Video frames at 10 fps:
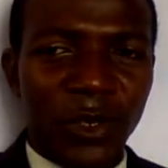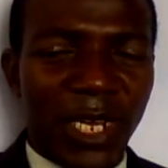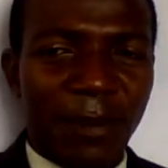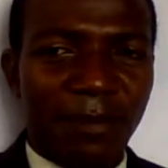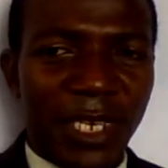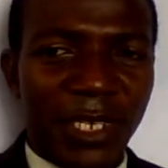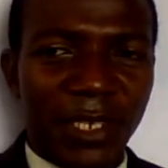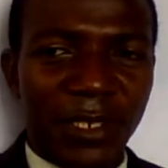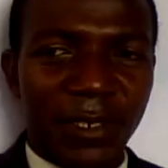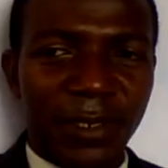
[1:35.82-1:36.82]
You can make
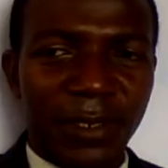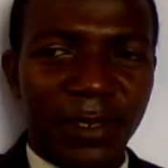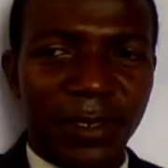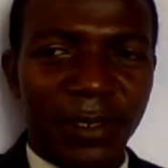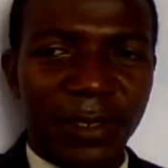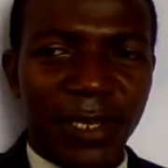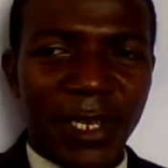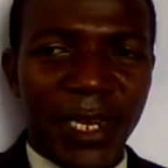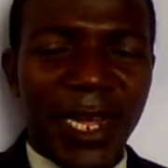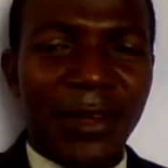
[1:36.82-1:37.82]
it.
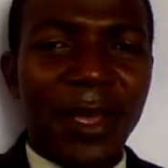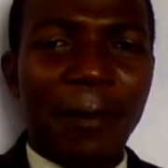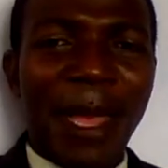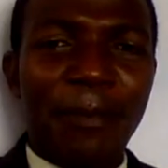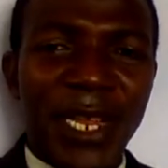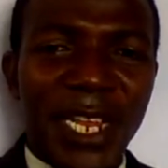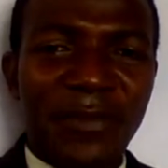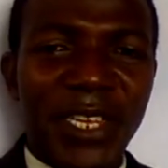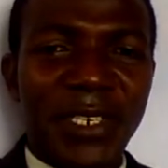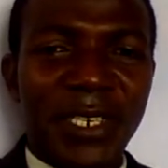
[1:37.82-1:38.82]
Now, by
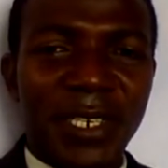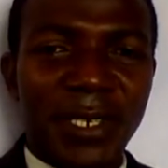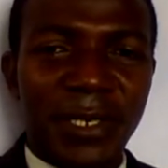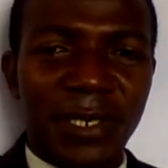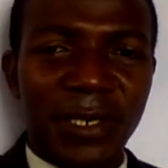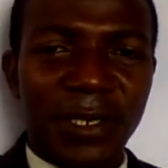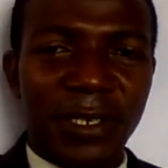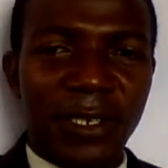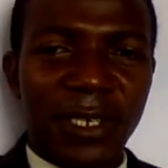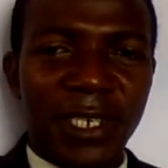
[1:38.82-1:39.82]
believing this,
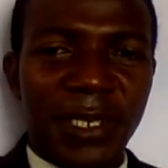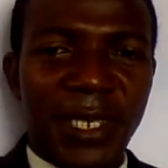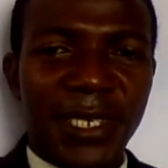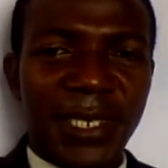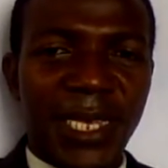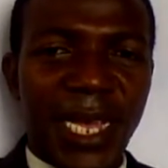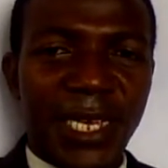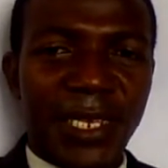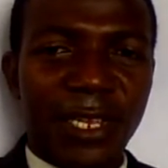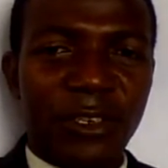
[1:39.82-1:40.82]
it's a
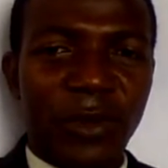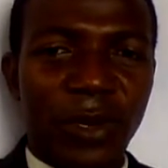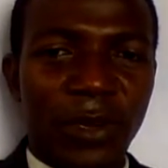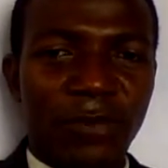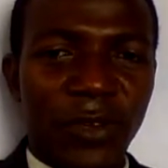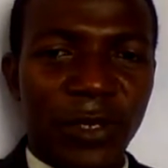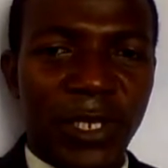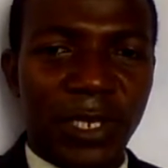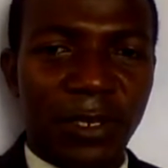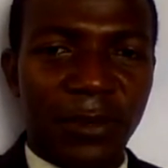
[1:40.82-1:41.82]
sign that you love
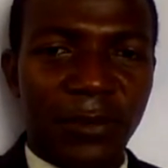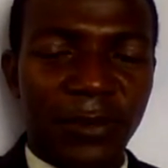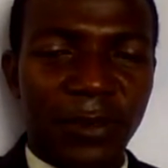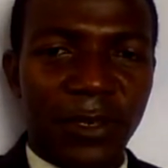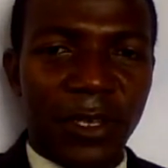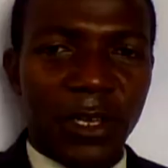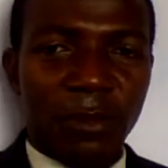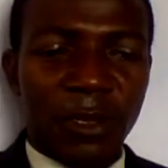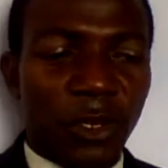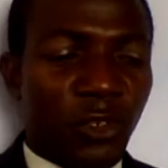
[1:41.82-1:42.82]
yourself
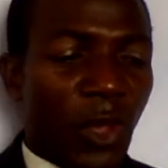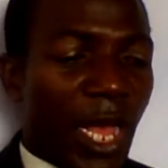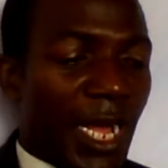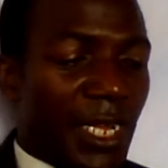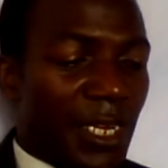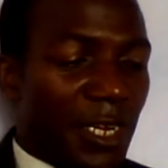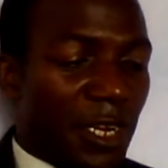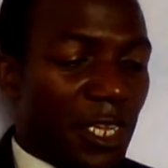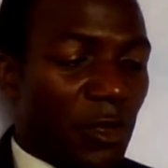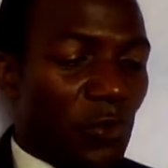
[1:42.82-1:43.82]
because you are
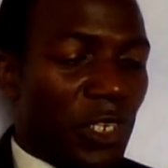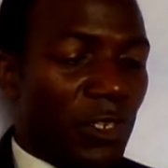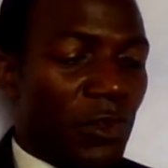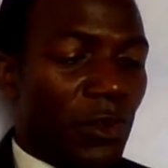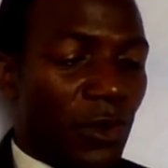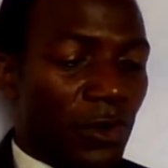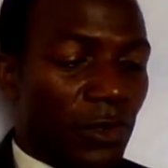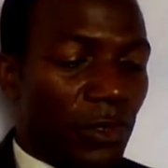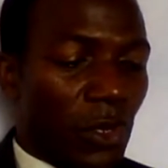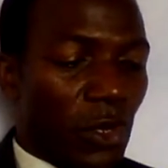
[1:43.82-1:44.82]
agreeing with God.
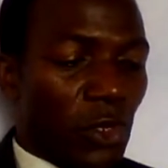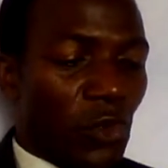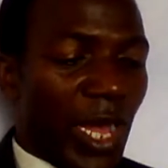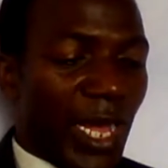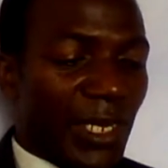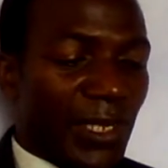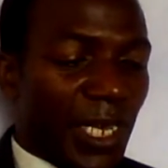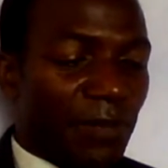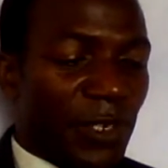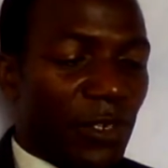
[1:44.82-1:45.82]
You are
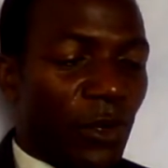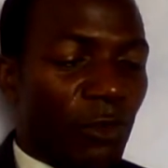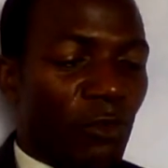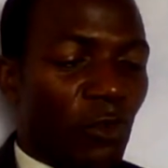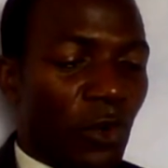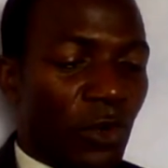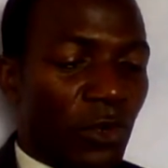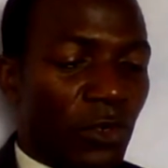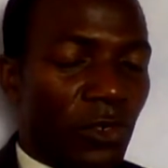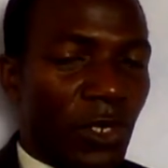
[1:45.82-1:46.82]
accepting God's
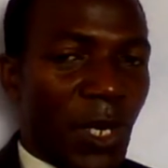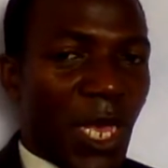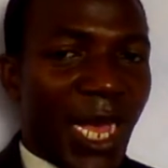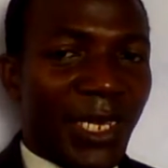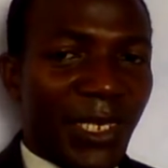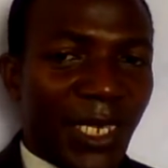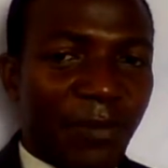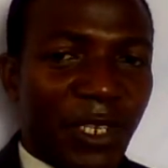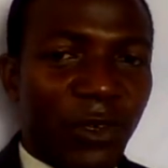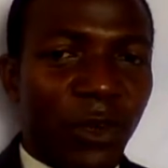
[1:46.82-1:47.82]
word.
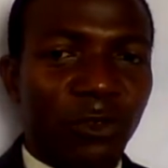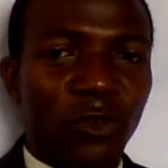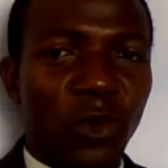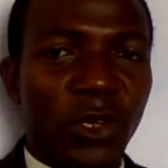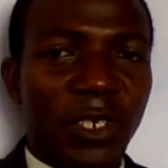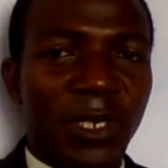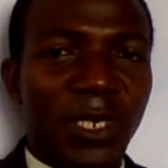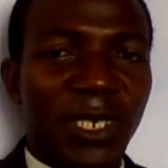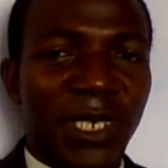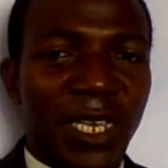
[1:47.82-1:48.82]
Accepting God's word is
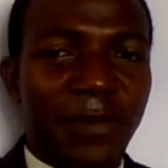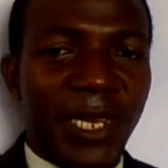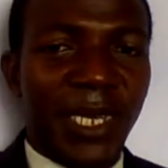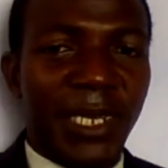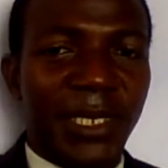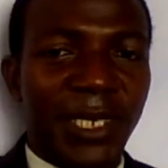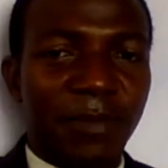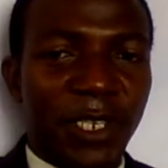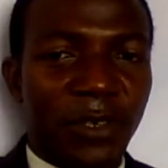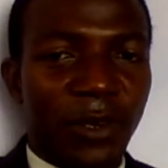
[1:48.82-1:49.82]
the same as
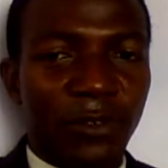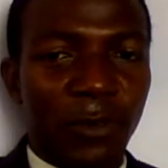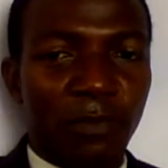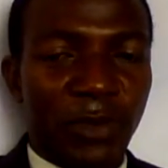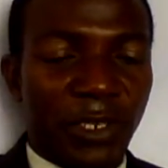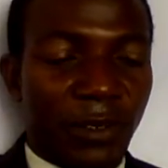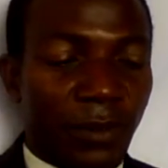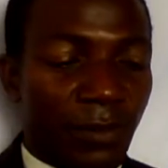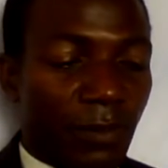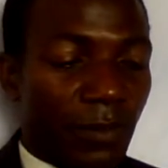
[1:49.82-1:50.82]
accepting God's opinion.